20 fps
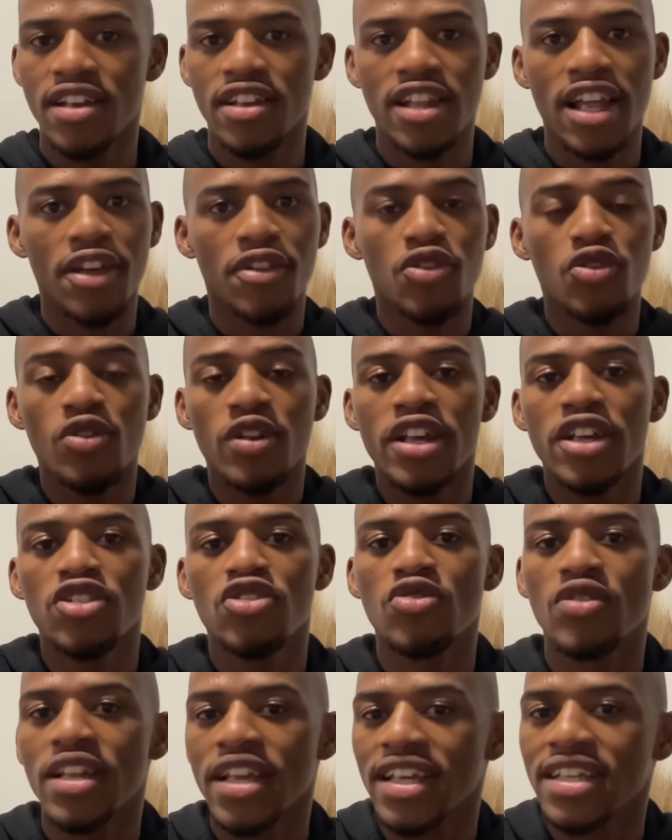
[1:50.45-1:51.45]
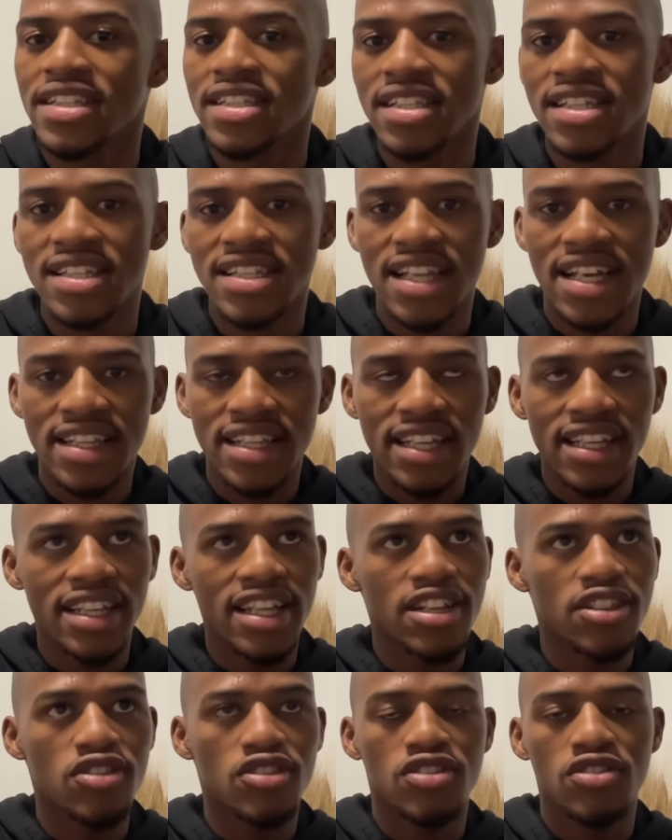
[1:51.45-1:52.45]
you late, there's nothing
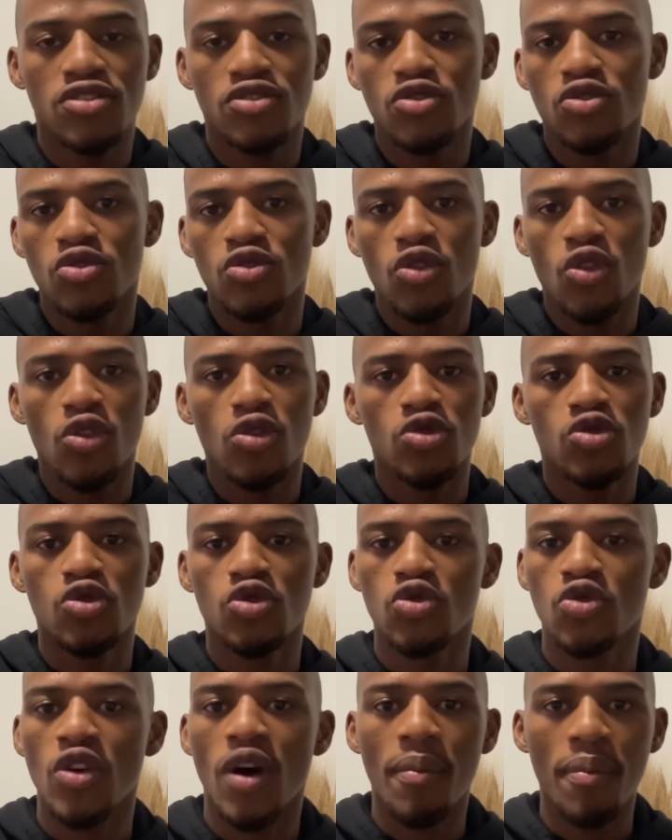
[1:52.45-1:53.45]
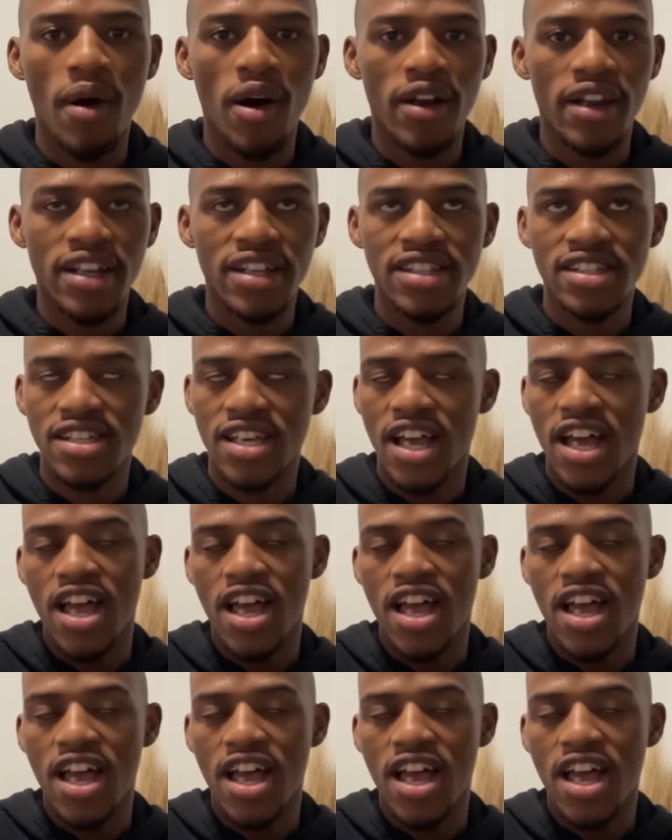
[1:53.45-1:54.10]
that you're going to do about it.